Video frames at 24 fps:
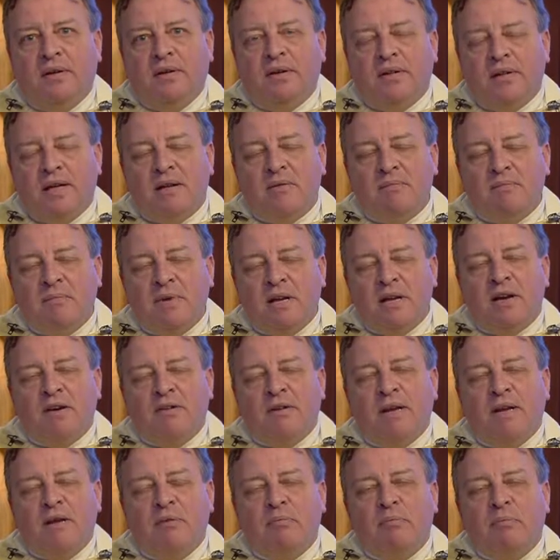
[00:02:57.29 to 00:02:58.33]
that
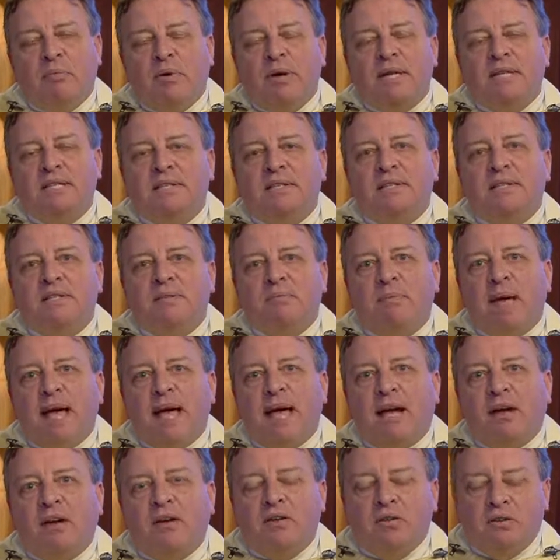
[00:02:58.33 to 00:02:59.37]
Mary points us back